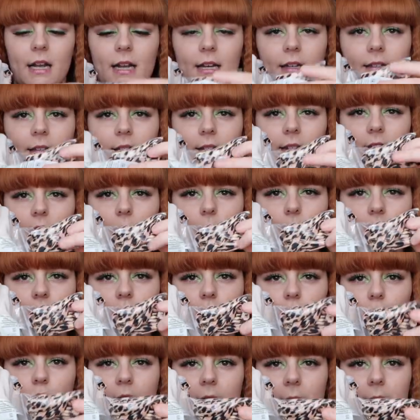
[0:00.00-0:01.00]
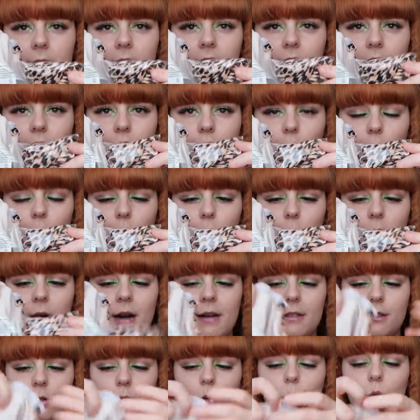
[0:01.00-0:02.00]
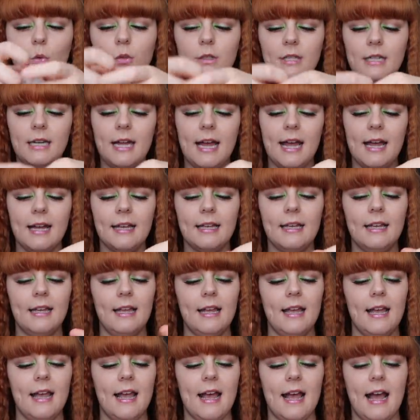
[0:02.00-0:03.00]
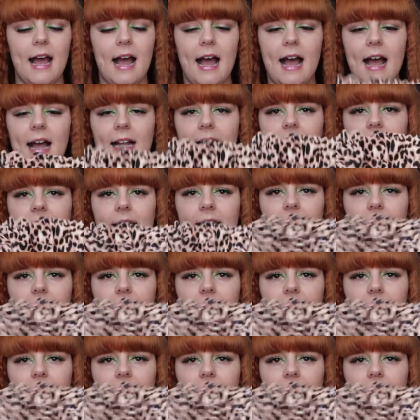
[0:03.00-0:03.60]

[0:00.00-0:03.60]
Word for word: and it does come with straps if you want to wear it as a halter neck, and